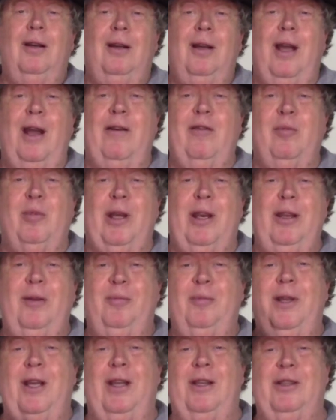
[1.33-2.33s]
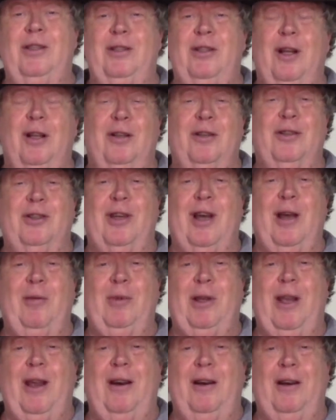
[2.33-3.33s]
Hey everybody, it's Douglas Scott
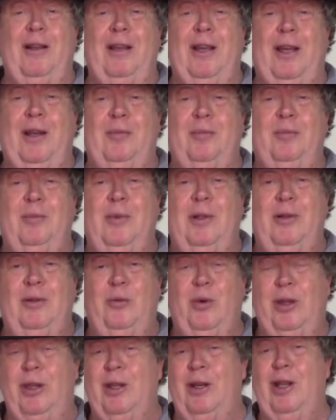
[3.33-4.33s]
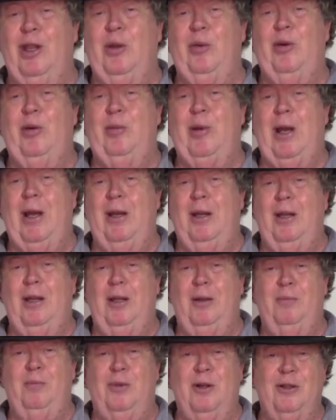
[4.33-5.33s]
McCarron again with another one of
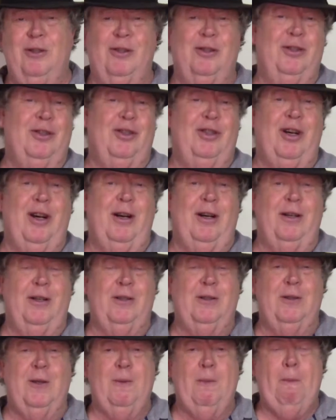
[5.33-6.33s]
my personal shares.